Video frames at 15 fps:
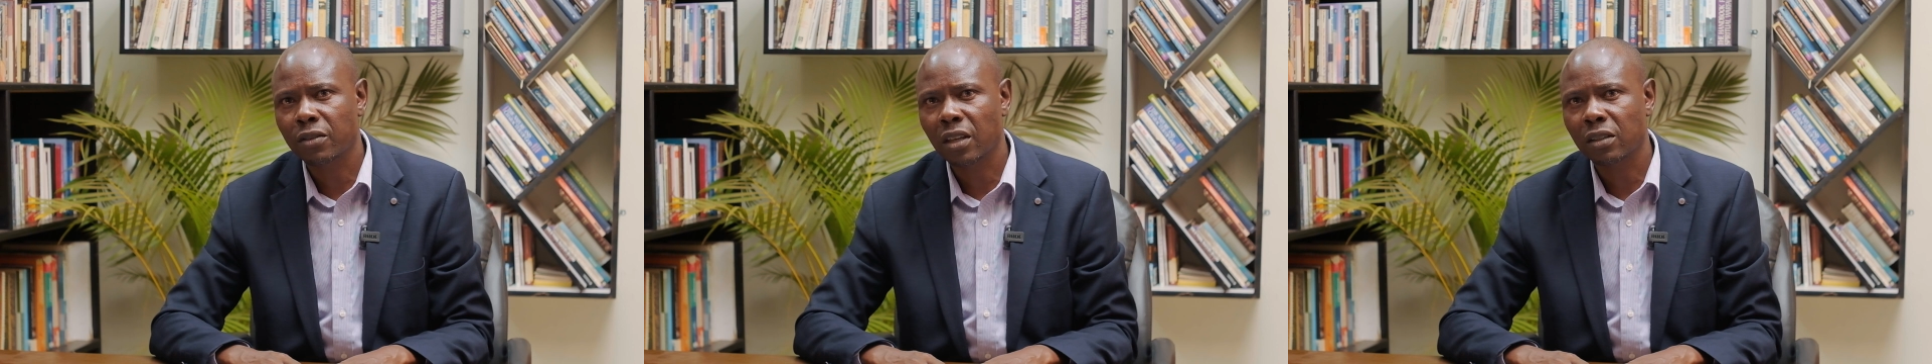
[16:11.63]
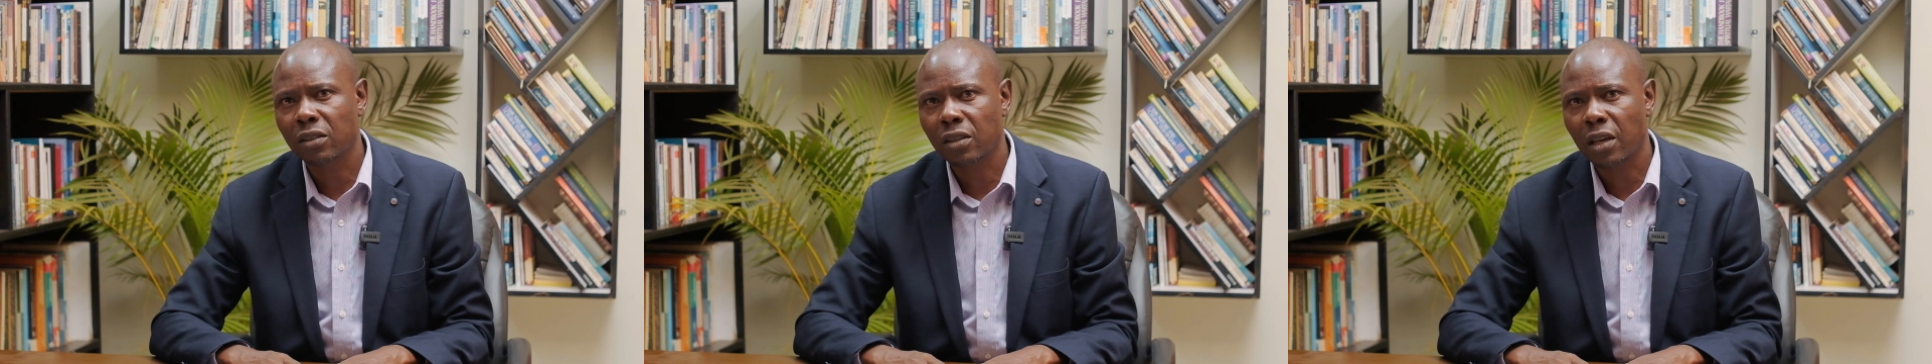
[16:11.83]

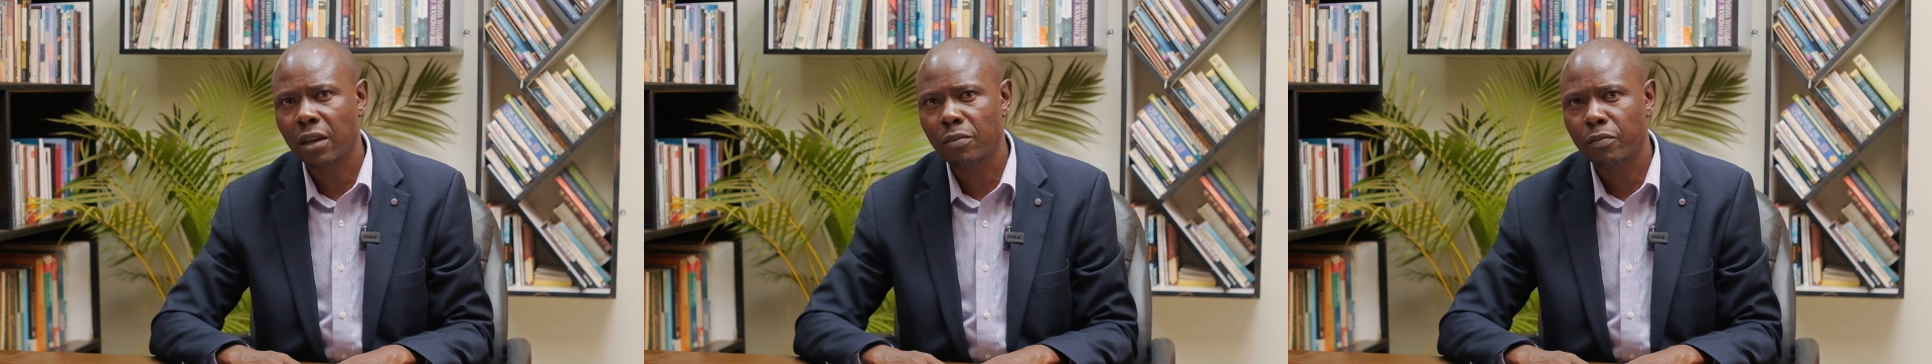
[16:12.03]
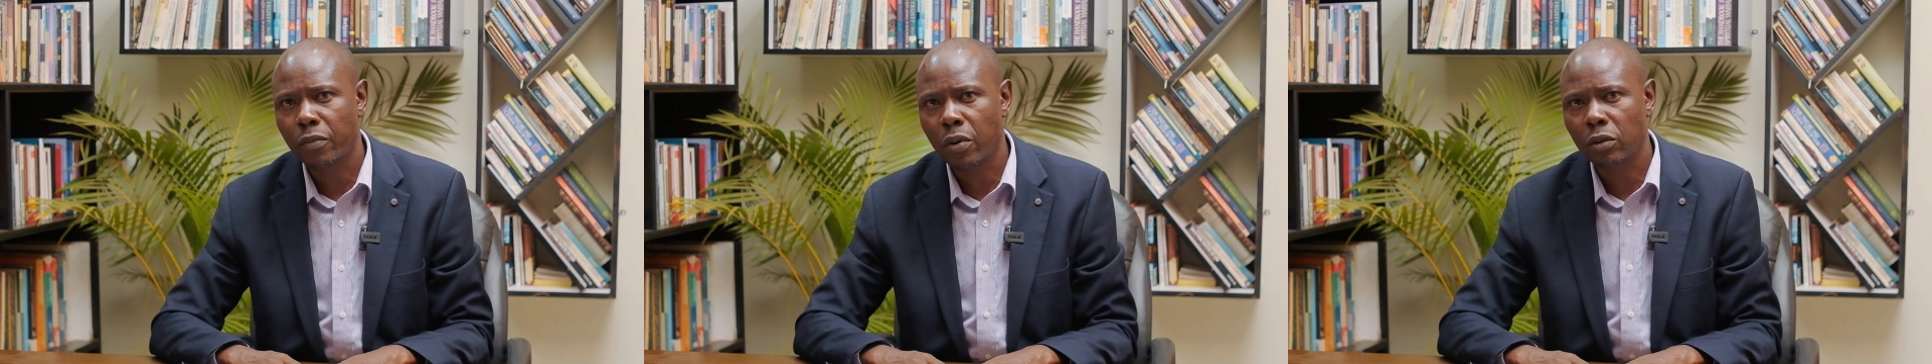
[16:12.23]
things are
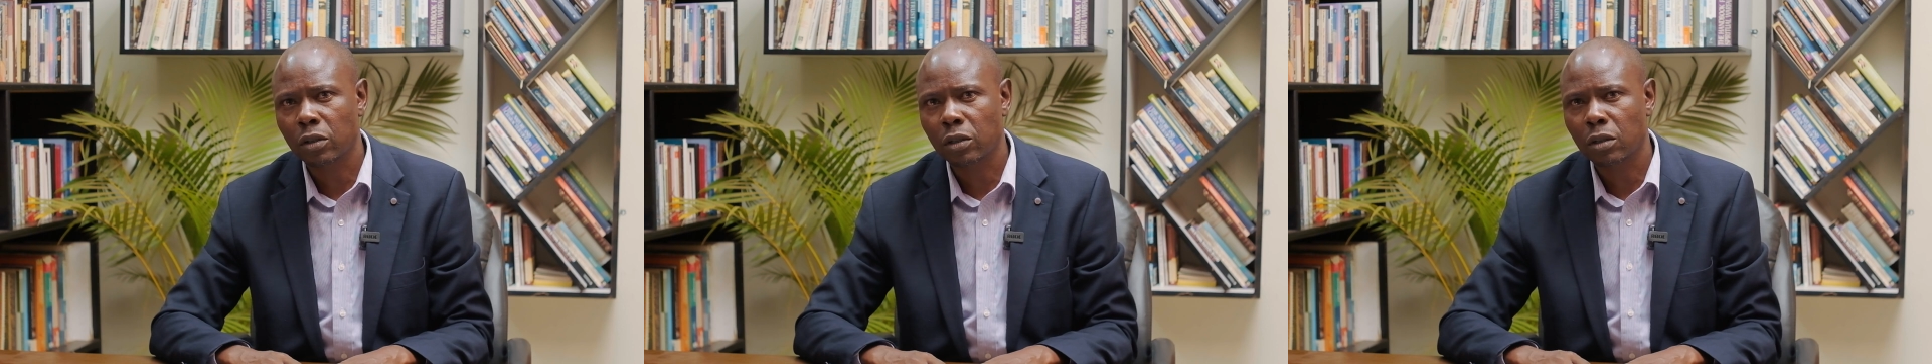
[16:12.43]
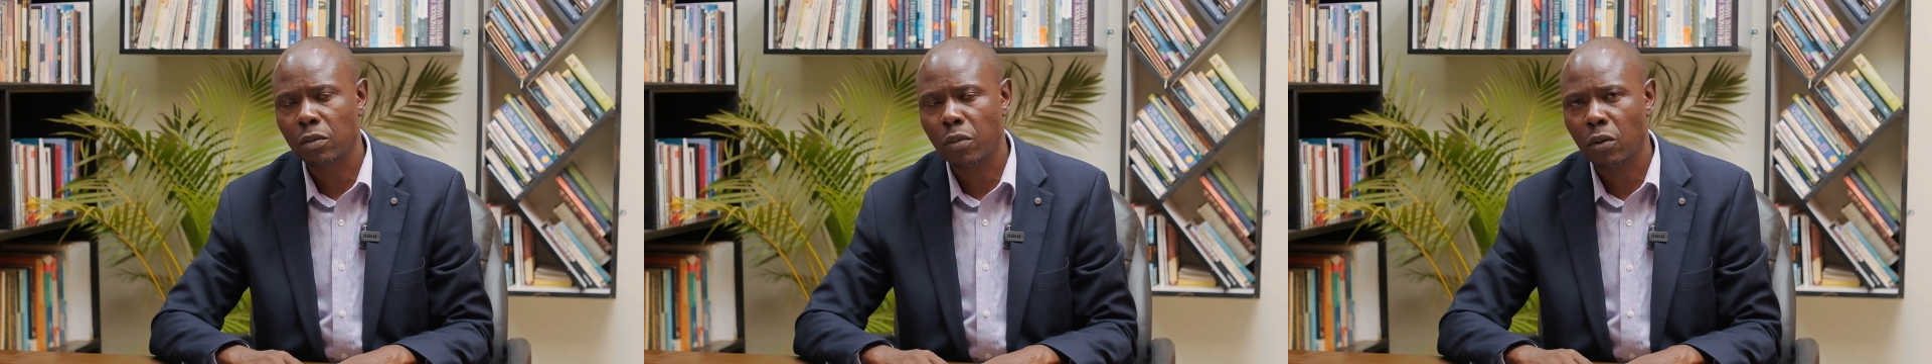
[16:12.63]

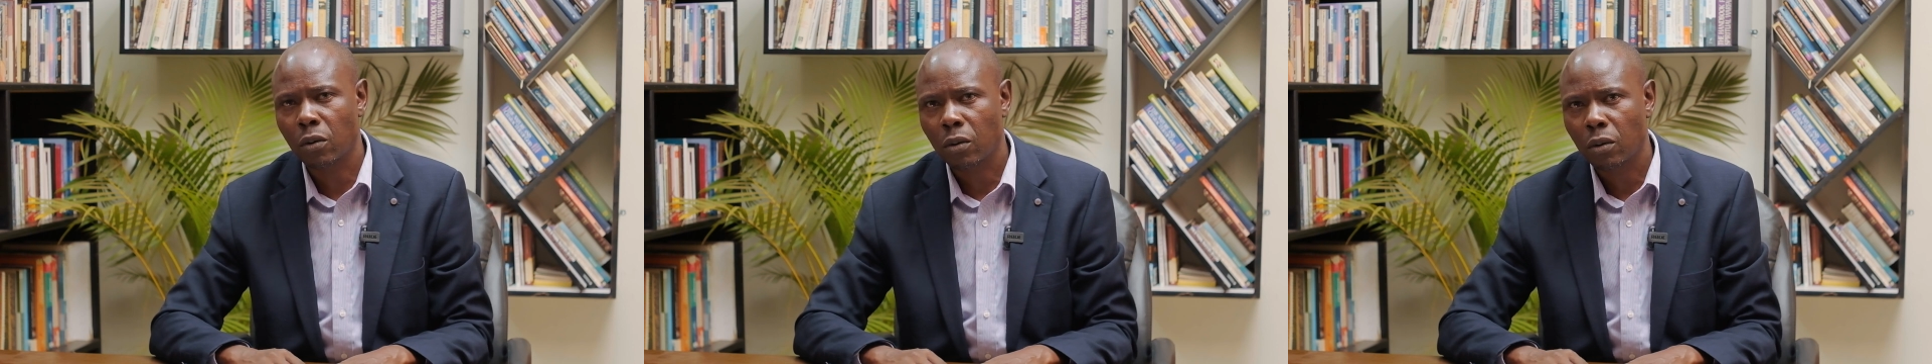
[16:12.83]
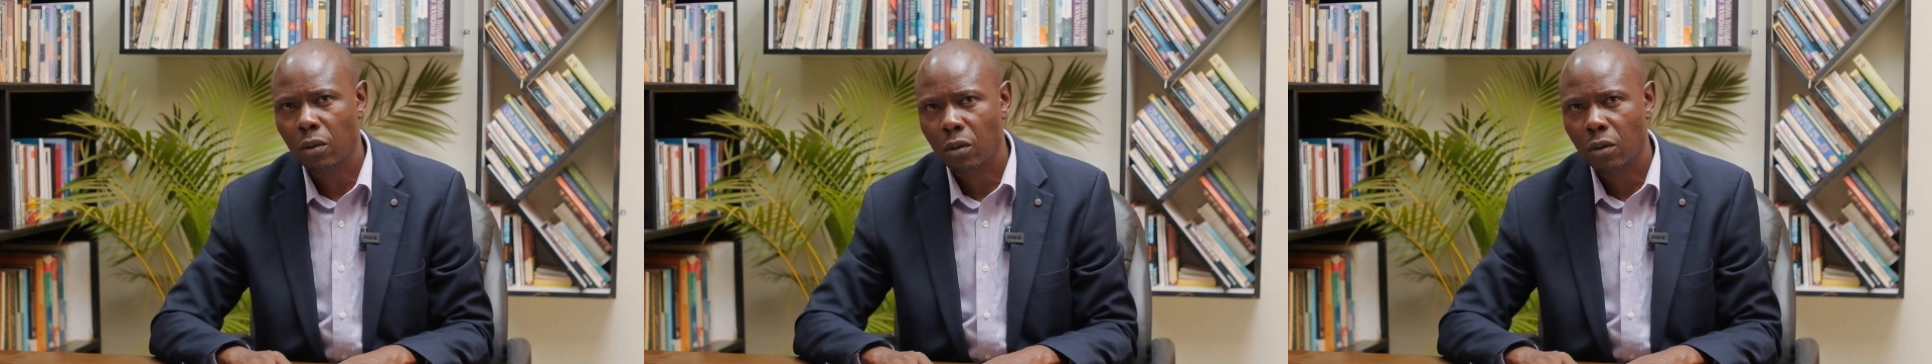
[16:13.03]
impossible.